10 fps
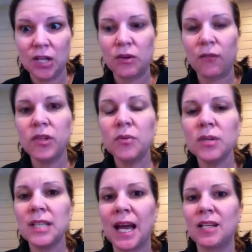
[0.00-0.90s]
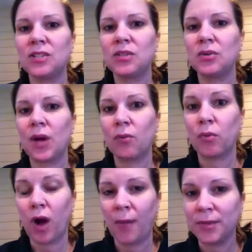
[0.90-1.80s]
So if you were tied to a
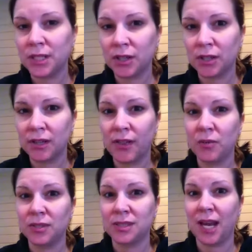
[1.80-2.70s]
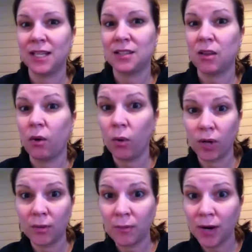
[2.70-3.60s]
raw material that was tied to the
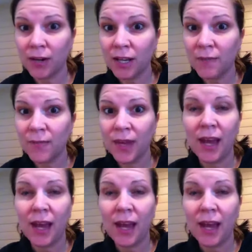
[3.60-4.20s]
oil market,